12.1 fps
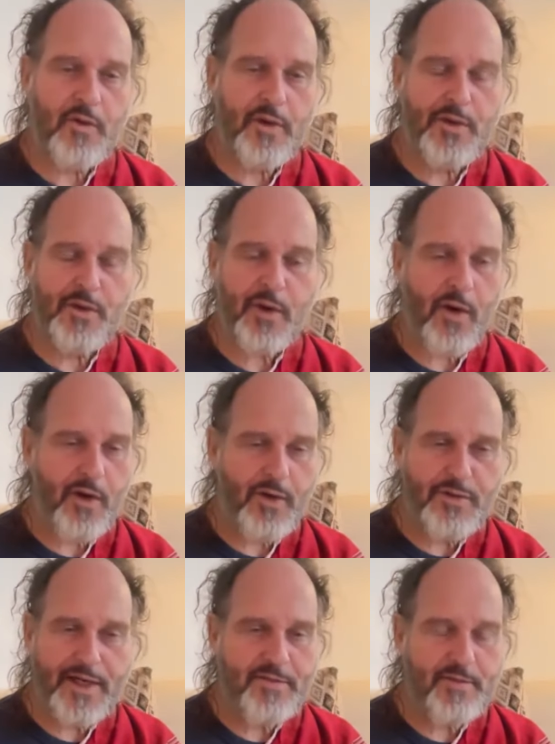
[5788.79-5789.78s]
we would
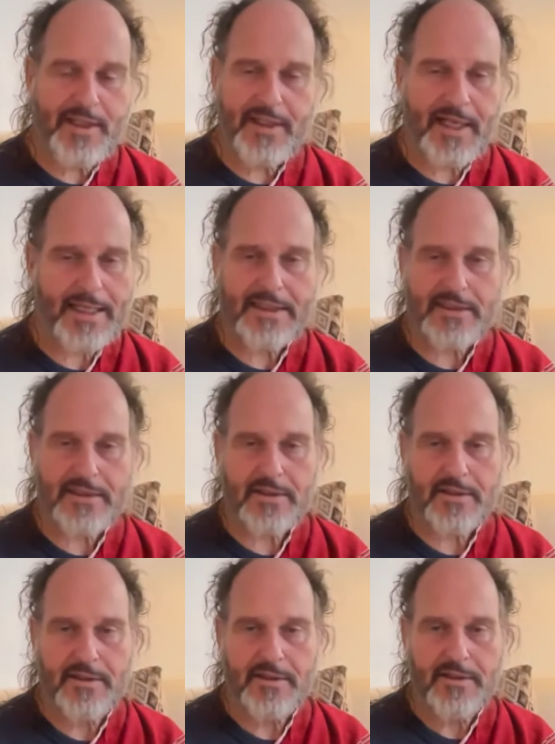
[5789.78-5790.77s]
already be enlightened.